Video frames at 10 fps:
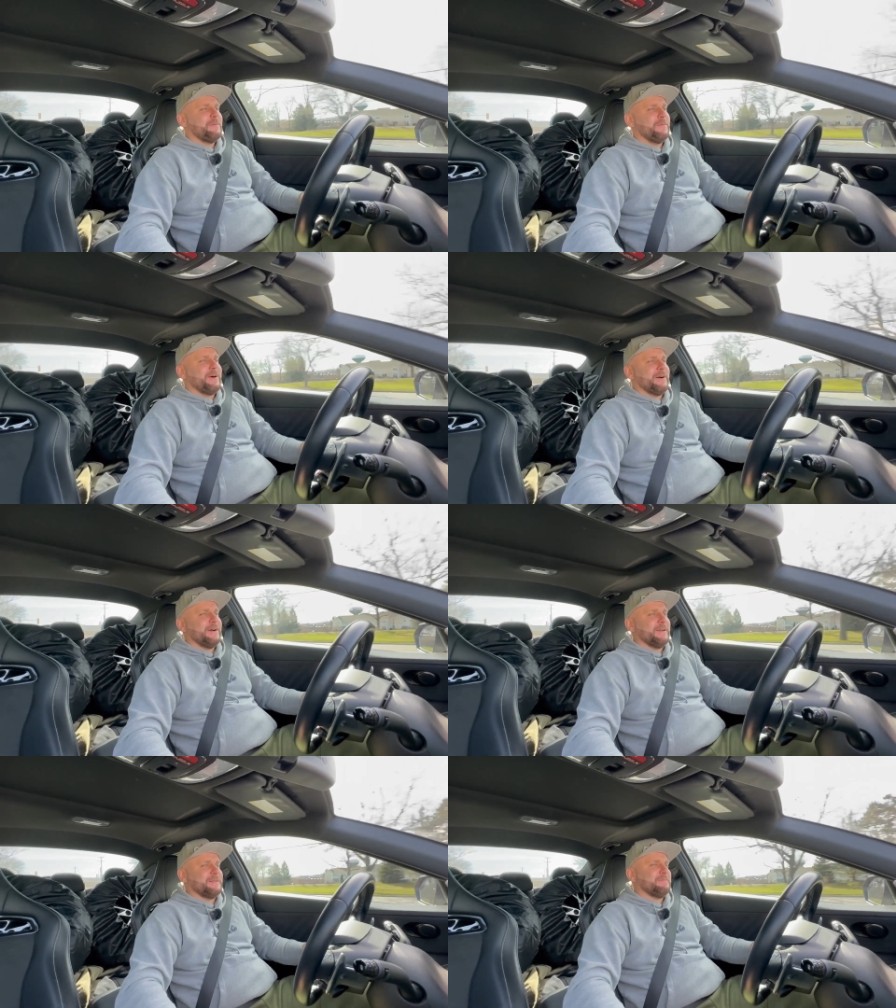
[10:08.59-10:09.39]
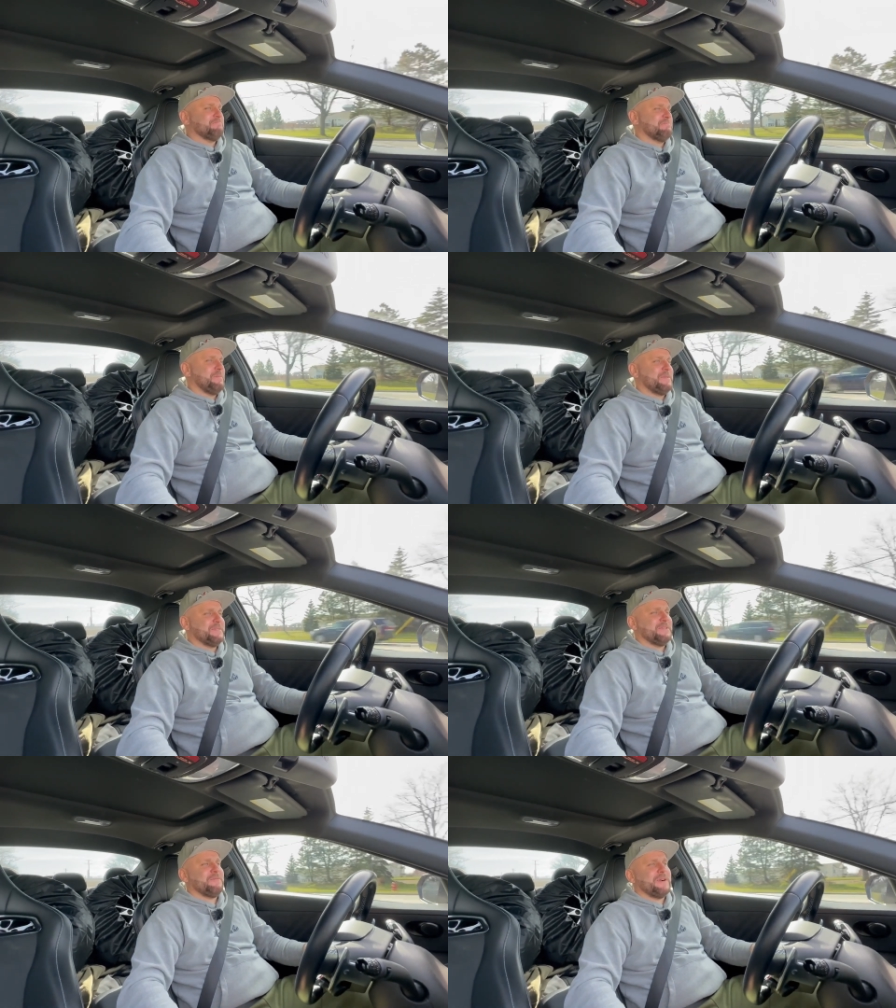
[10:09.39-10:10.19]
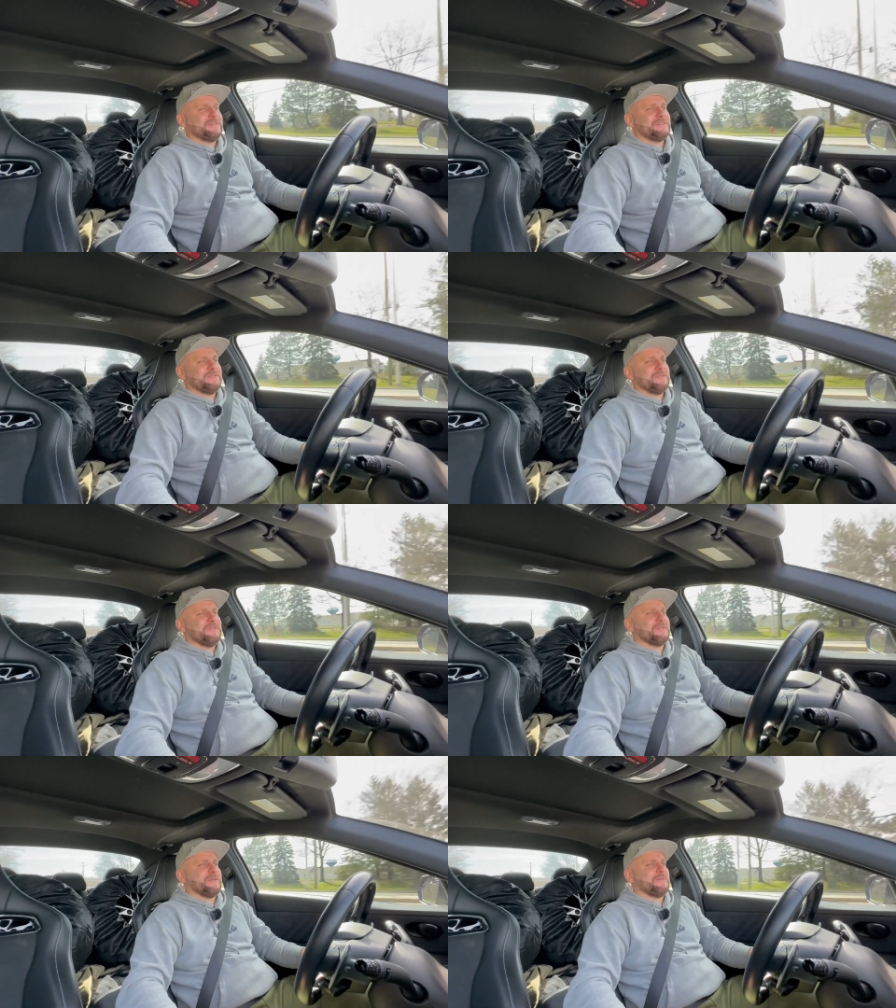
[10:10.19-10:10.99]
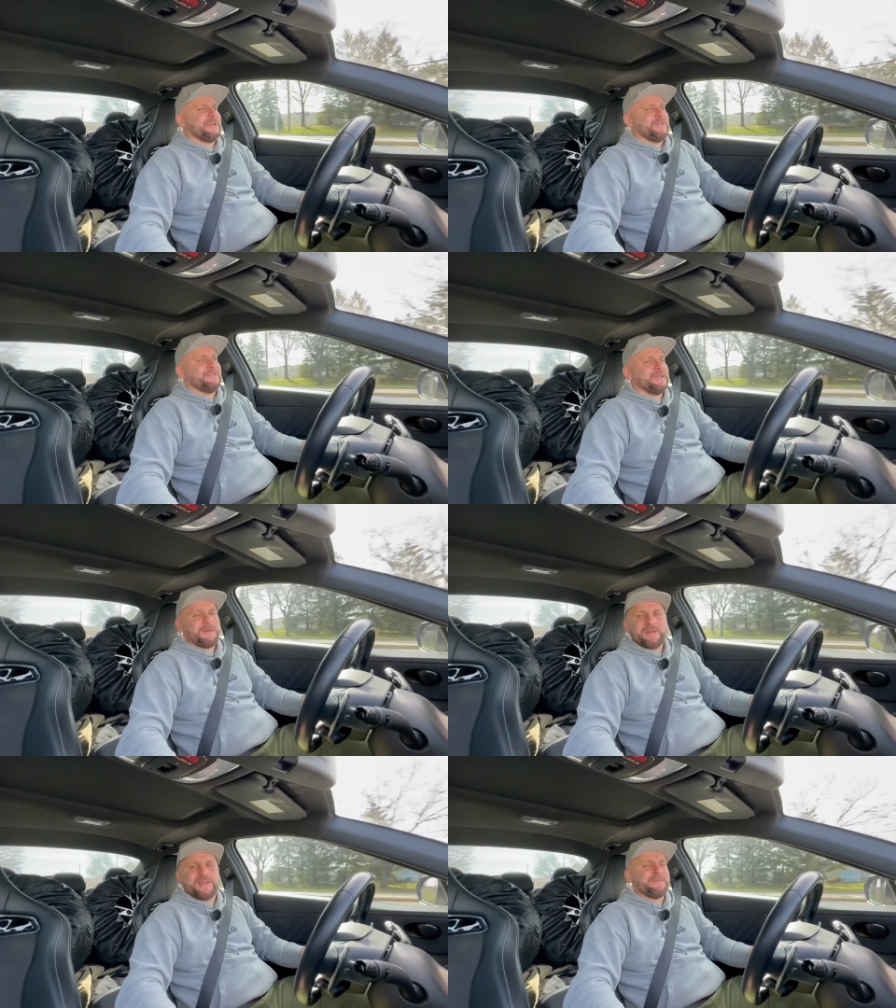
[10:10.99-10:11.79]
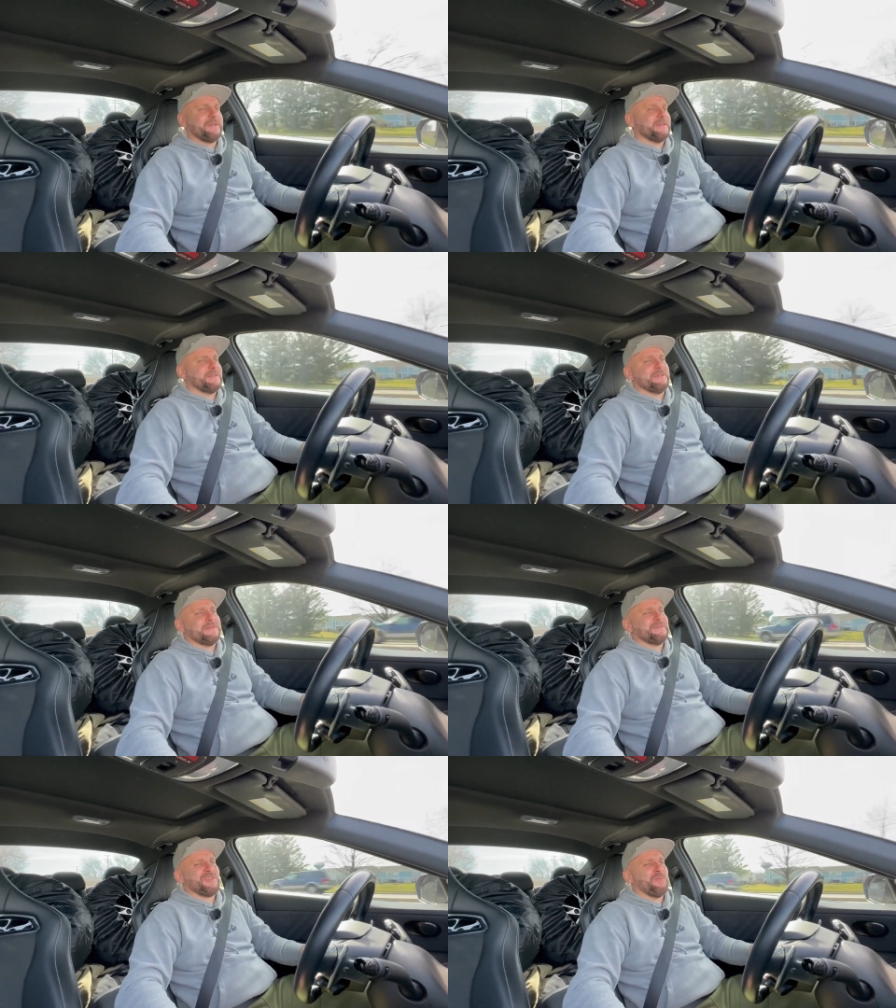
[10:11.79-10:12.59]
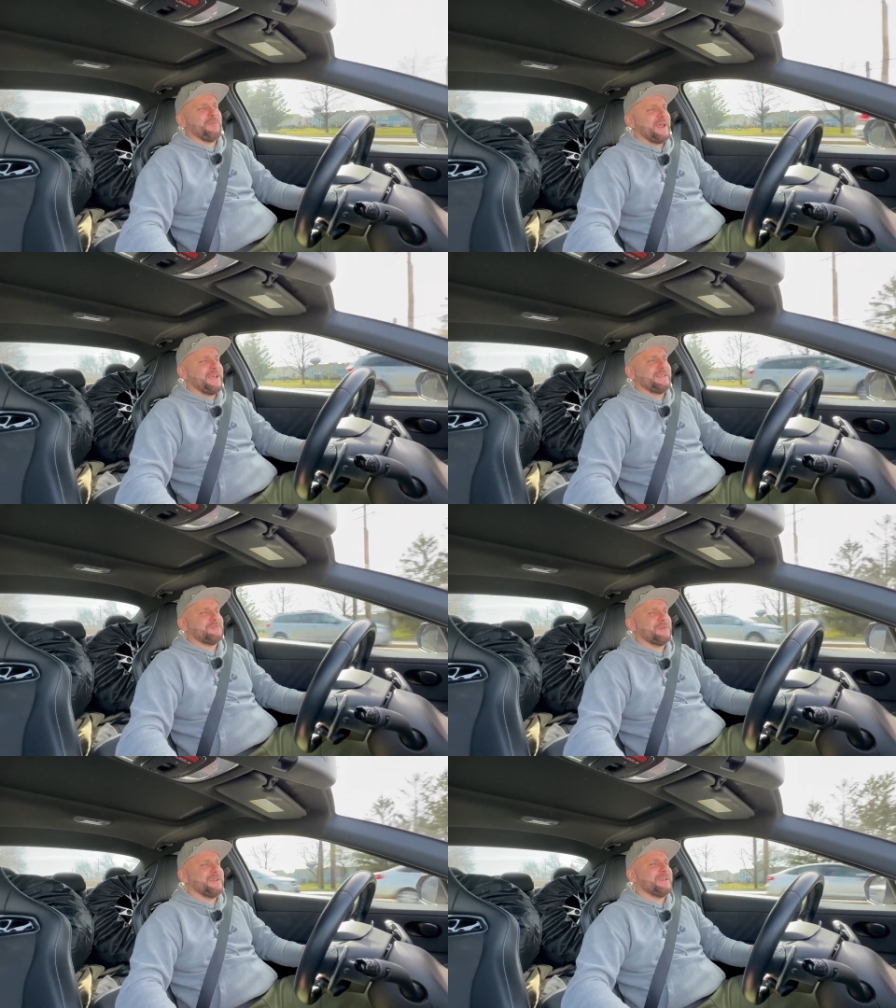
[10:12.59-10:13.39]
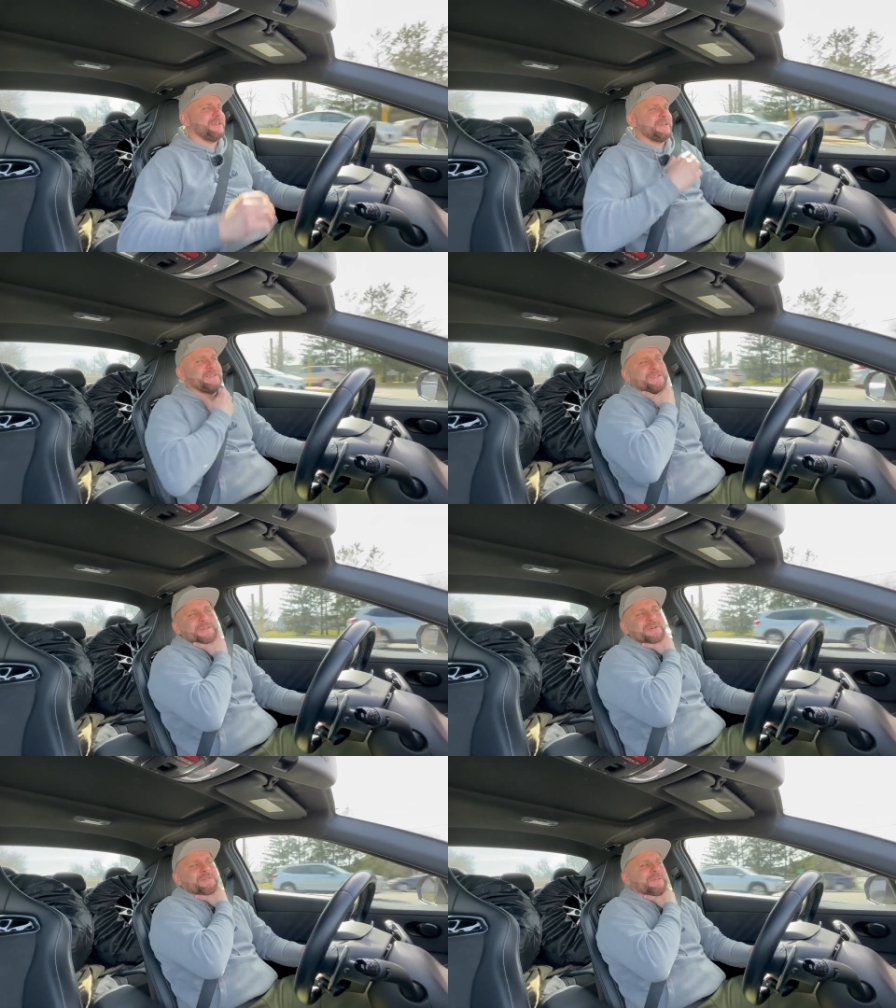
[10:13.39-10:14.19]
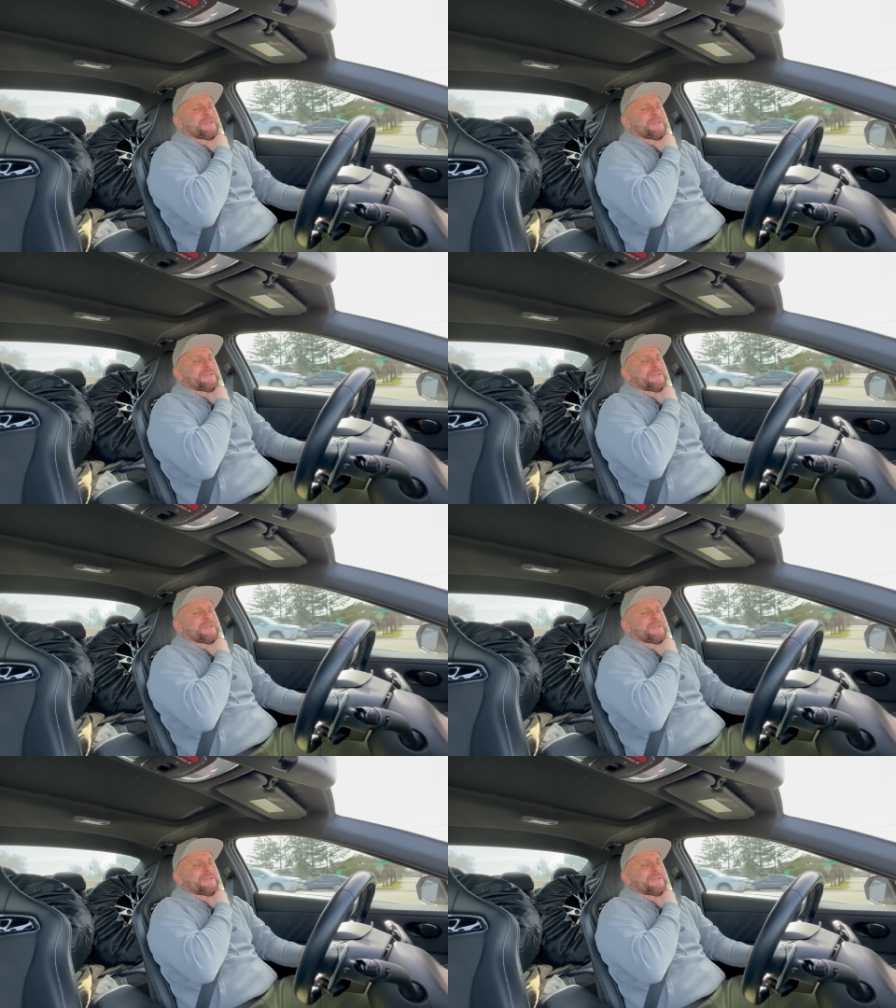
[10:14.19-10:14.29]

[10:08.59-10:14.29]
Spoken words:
But I mean, so far so good. I mean, I don't think I'm gonna have any complaints really. You know,